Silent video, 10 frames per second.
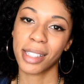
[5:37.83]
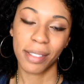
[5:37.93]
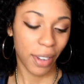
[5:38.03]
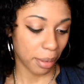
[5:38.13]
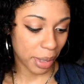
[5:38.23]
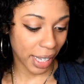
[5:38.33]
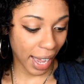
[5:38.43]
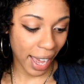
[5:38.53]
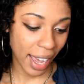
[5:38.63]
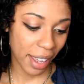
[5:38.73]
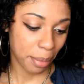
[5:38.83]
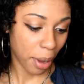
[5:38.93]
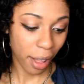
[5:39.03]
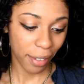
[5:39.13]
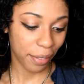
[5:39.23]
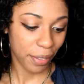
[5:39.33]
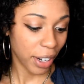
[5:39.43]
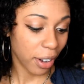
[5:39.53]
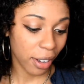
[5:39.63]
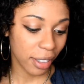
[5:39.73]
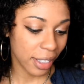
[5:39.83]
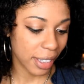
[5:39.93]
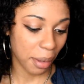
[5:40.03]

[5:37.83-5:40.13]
vitamins A, polyphenols,